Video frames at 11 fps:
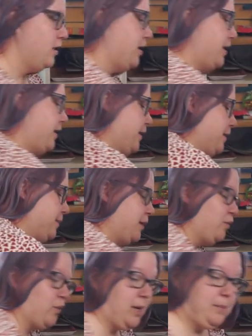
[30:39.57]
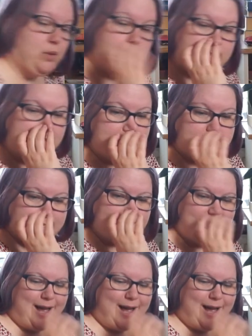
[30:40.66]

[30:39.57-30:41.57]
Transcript: um, when I bought it.